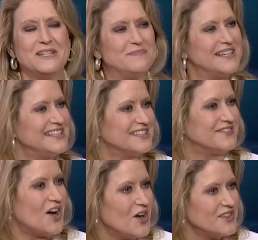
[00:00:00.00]
in the middle
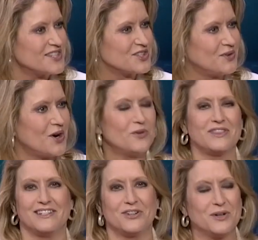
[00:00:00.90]
of all this growth
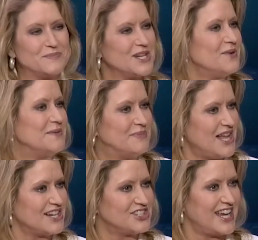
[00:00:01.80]
in crypto and
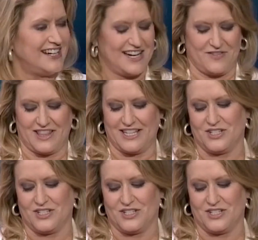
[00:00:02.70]
blockchain and everything.